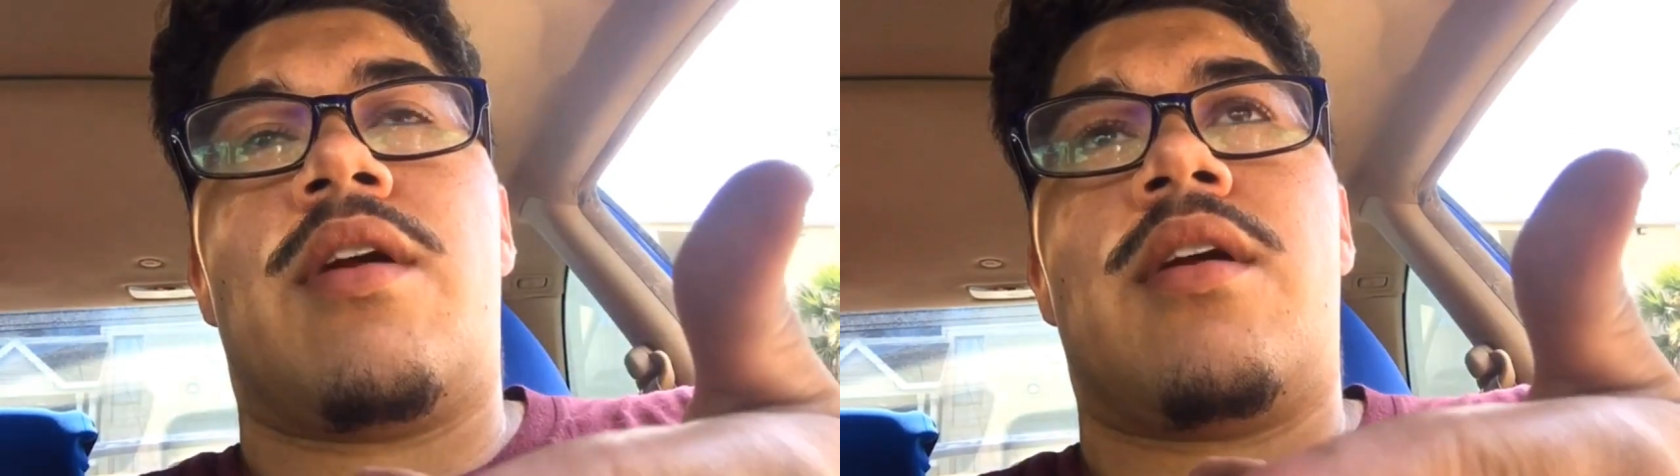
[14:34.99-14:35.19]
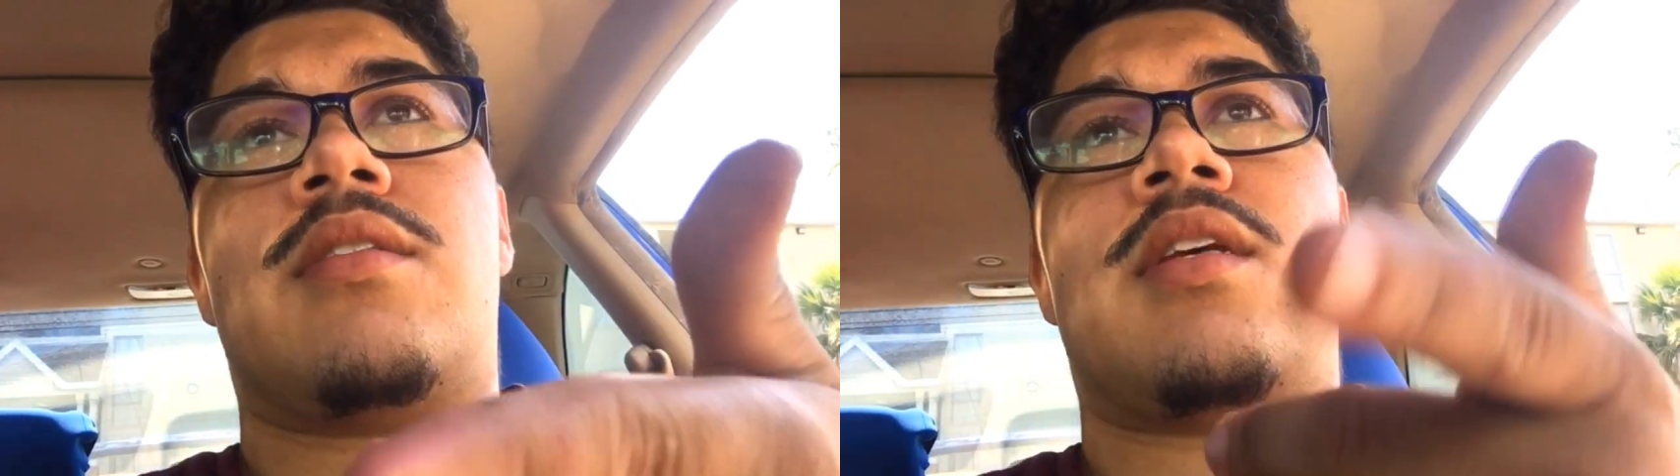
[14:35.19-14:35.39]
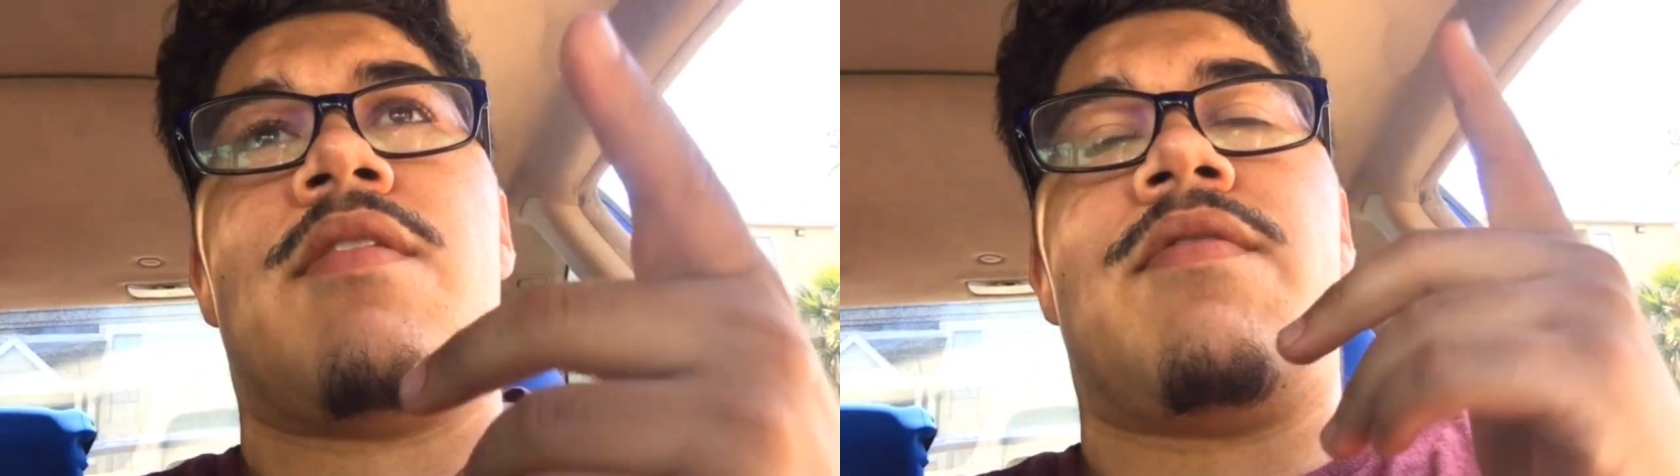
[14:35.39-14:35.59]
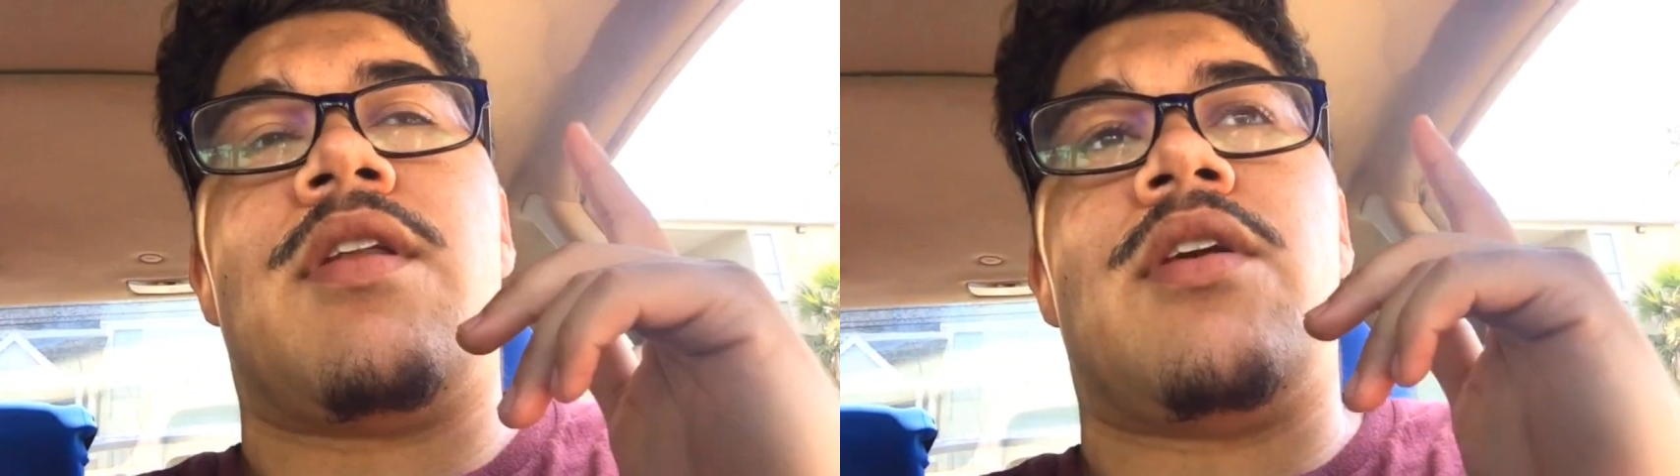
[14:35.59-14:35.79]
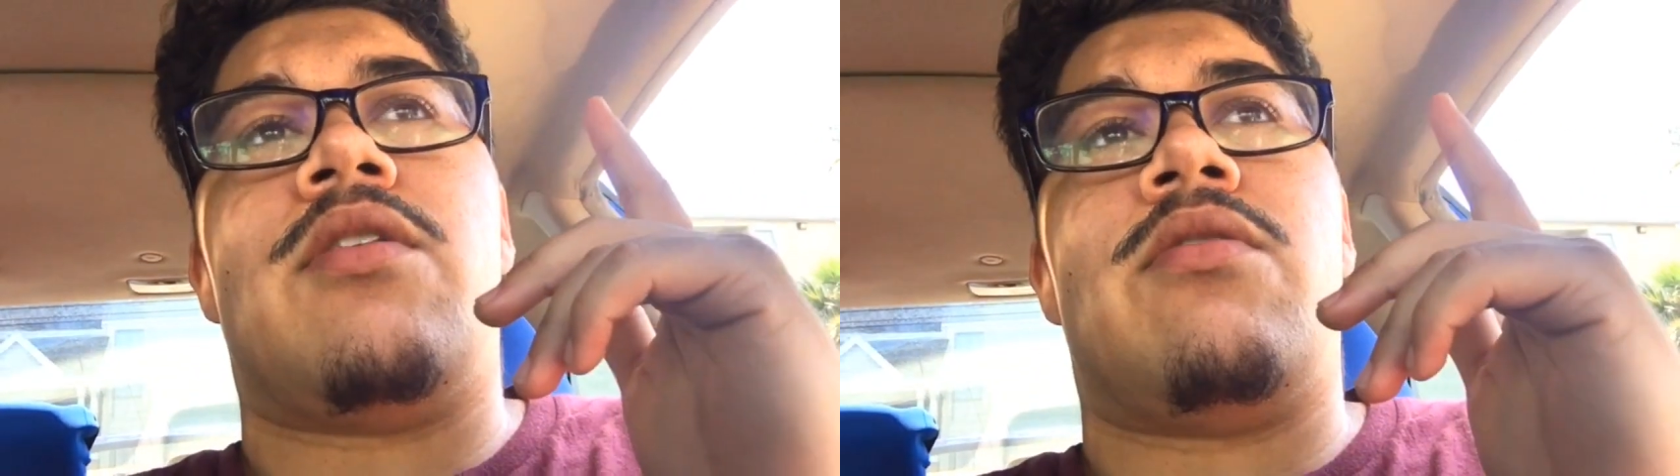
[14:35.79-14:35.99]
air intake
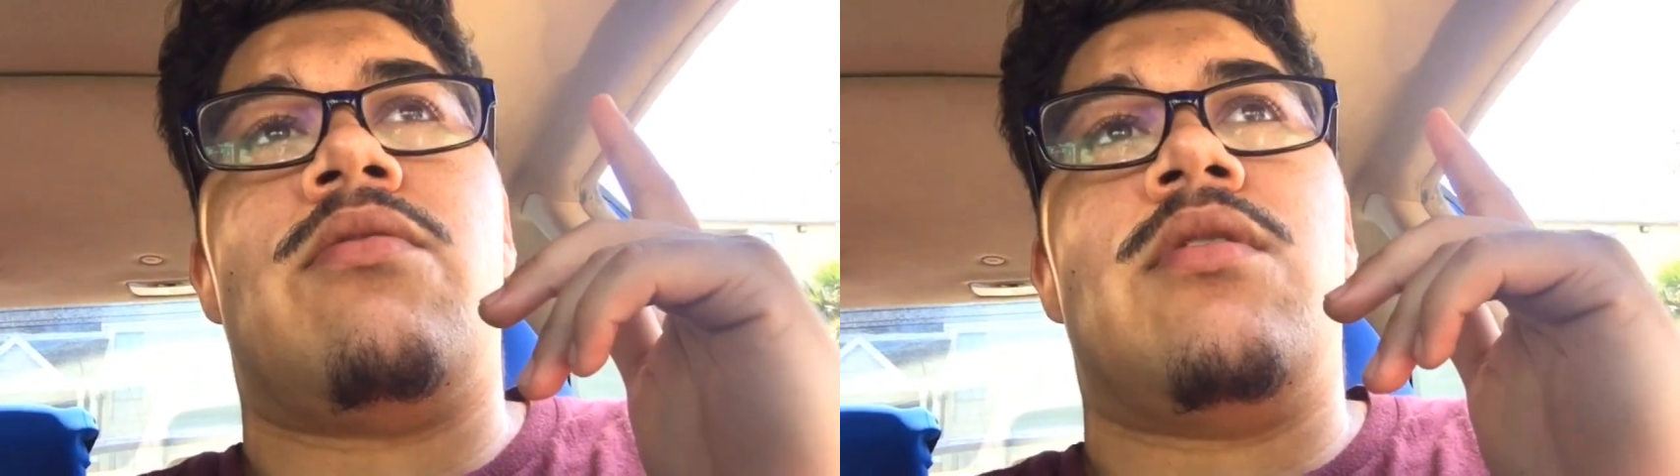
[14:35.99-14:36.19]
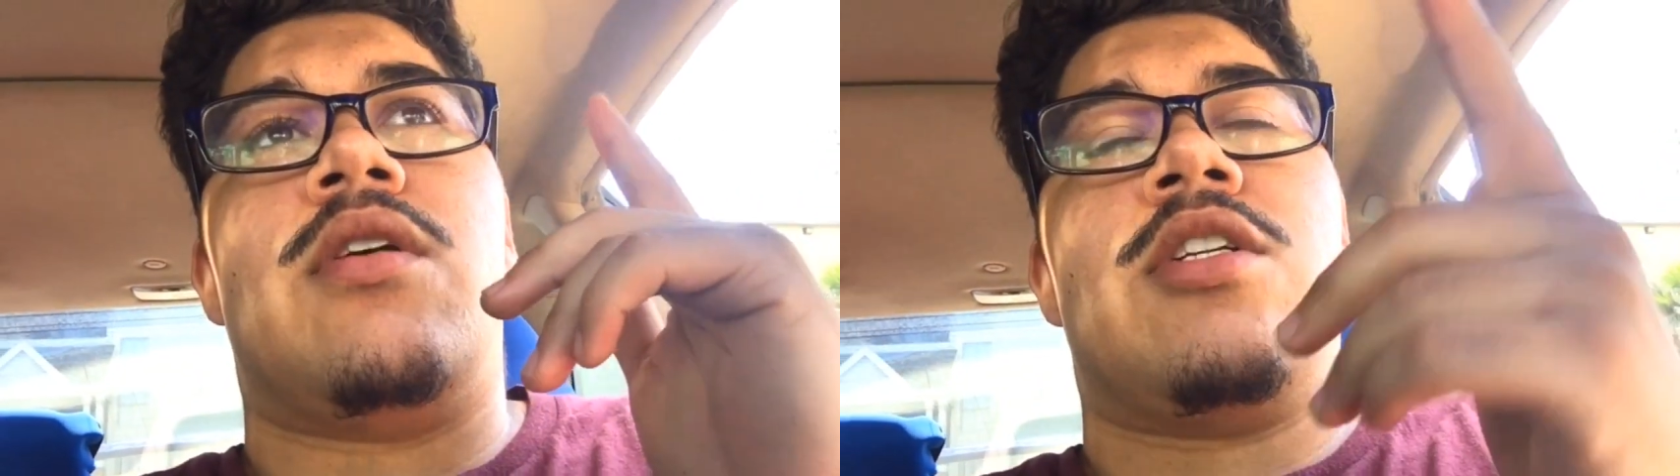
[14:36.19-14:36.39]
video.